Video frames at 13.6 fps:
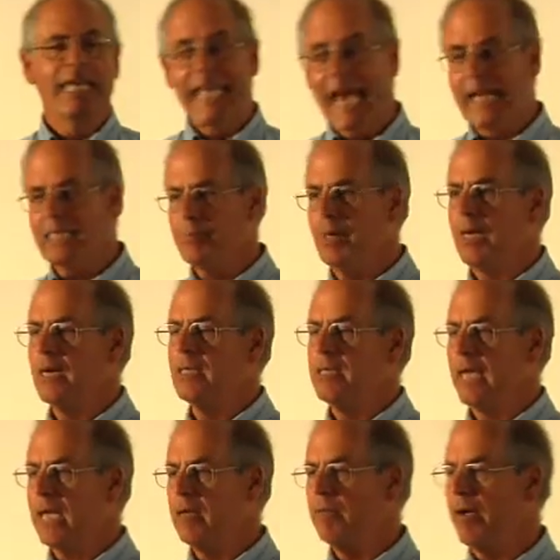Yes, because
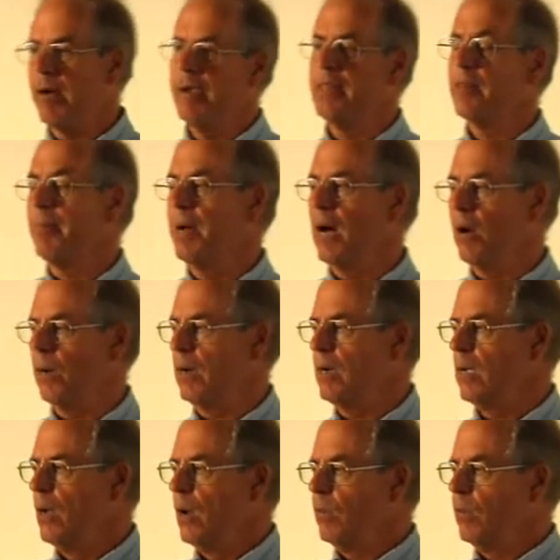they can vary the power.